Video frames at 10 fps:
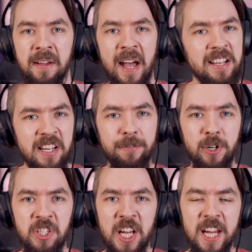has ever
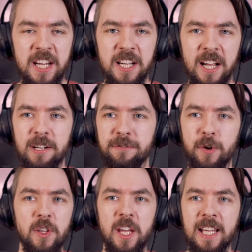seen. And
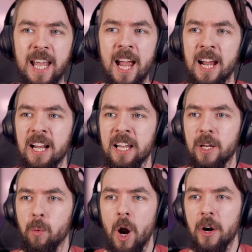for the
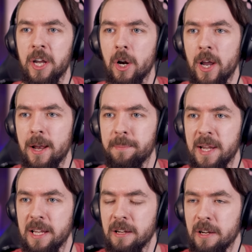Gaelic warrior in
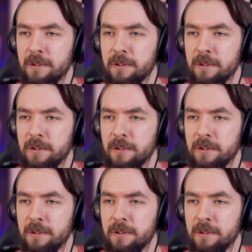me,